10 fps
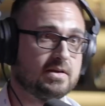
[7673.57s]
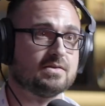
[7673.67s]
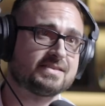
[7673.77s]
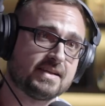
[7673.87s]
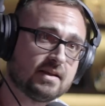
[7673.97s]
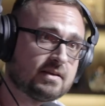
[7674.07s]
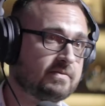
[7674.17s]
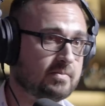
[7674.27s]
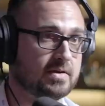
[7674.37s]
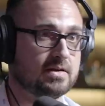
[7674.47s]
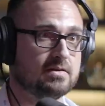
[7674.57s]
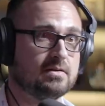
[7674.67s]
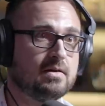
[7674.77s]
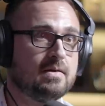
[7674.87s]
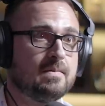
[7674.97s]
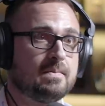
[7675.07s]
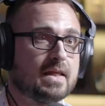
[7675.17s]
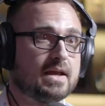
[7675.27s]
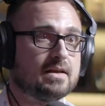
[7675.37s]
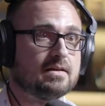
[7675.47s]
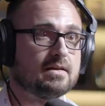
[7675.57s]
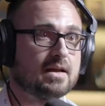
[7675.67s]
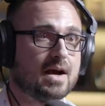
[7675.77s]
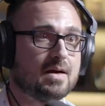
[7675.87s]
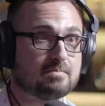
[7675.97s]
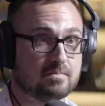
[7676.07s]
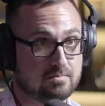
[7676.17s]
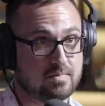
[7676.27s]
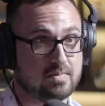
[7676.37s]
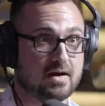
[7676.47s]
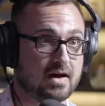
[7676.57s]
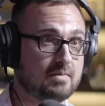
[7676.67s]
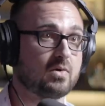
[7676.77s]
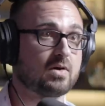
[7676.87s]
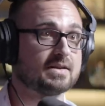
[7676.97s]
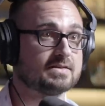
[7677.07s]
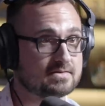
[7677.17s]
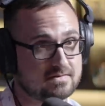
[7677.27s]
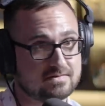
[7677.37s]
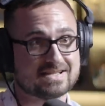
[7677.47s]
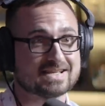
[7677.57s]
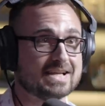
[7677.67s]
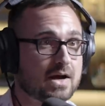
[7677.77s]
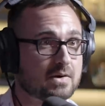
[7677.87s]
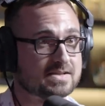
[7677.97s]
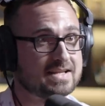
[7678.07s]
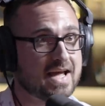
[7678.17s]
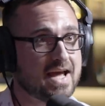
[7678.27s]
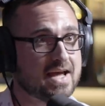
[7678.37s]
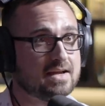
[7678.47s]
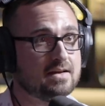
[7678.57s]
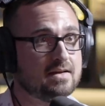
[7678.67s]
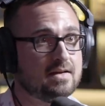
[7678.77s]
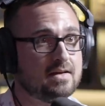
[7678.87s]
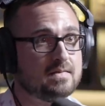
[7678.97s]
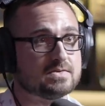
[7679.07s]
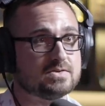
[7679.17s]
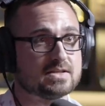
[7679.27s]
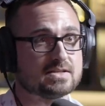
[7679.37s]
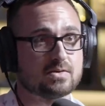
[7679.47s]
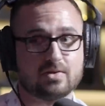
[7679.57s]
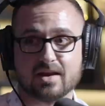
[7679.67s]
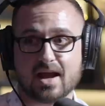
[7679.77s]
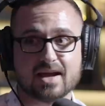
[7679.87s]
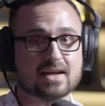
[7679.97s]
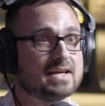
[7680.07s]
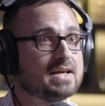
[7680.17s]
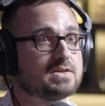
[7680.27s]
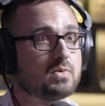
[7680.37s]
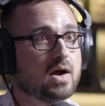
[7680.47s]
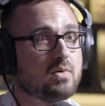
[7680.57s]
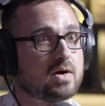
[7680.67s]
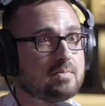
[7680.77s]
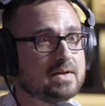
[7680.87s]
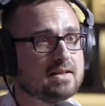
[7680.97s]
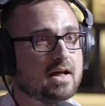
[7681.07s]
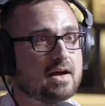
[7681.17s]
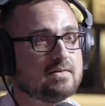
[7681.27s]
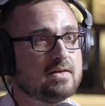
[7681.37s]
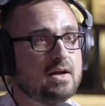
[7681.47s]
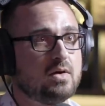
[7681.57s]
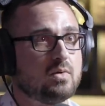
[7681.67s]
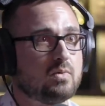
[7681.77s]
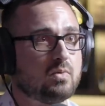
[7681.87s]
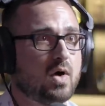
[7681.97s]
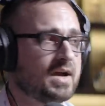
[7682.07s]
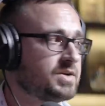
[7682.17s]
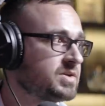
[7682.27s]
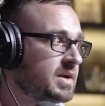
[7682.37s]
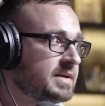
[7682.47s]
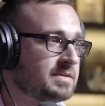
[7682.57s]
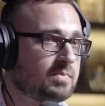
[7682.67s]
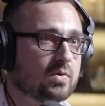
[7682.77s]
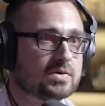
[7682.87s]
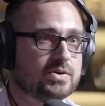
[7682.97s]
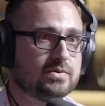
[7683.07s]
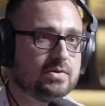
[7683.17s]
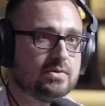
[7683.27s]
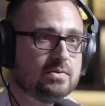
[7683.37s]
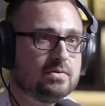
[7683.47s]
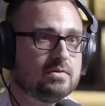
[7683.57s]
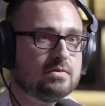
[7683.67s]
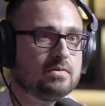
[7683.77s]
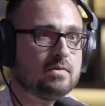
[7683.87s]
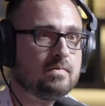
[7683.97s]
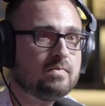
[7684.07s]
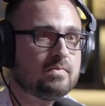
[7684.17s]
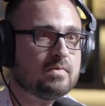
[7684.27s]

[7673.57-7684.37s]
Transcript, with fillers: You're stealing from me. And, and I'm, I'm working sixteen hours a day just so that I can get to where I want to be in life. Why should I support you too? Yeah.